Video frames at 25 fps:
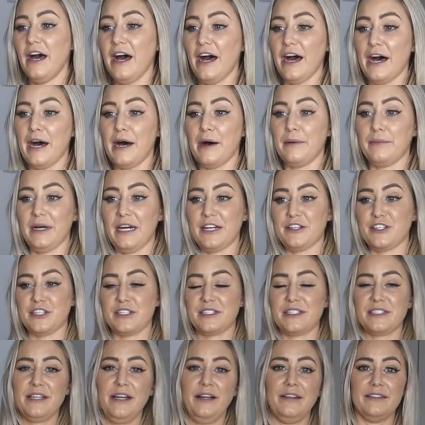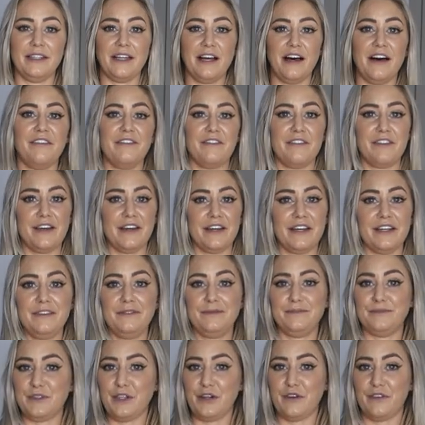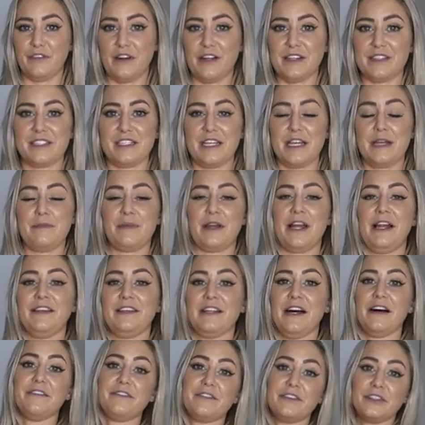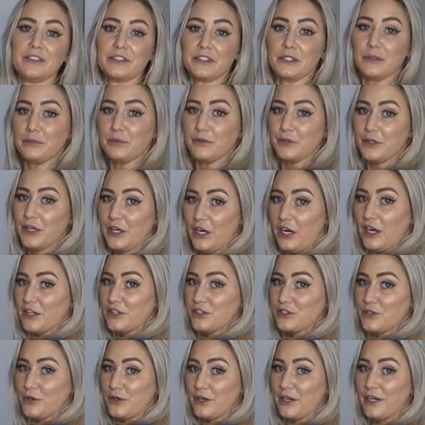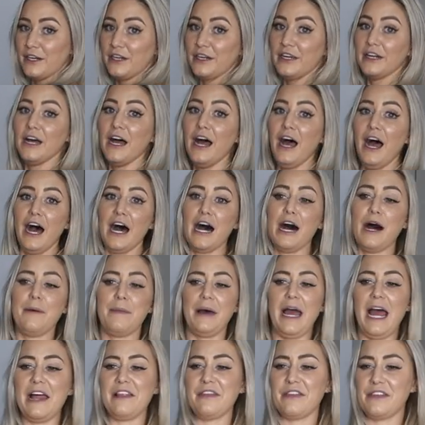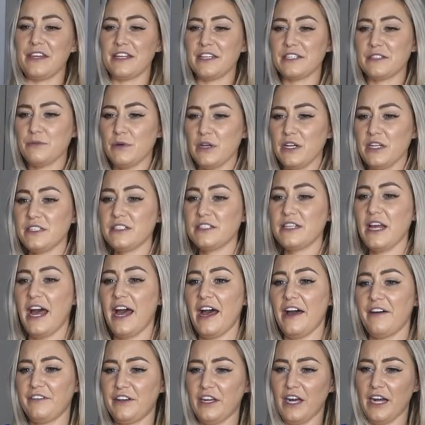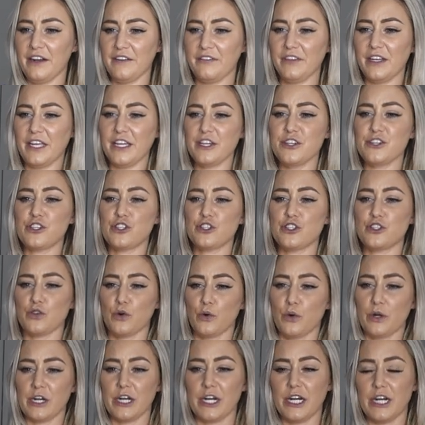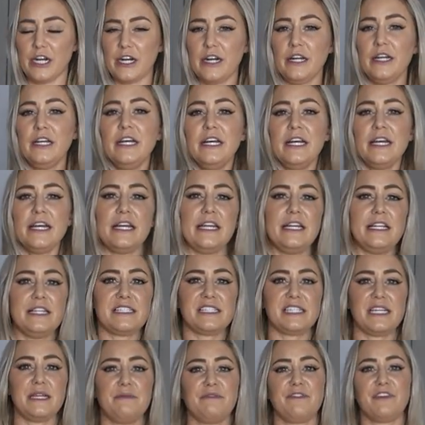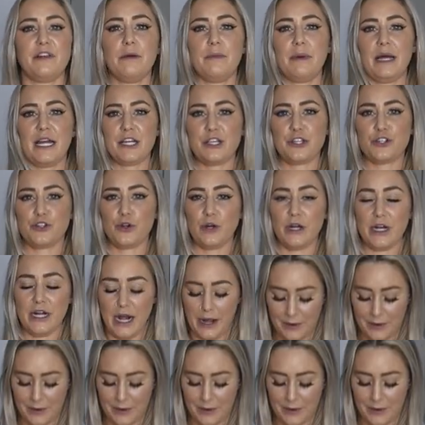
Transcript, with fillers: Um, I just love the no front seam and I love the little booty contour. Um, and these ones have kind of like a shorter inseam for a bike short.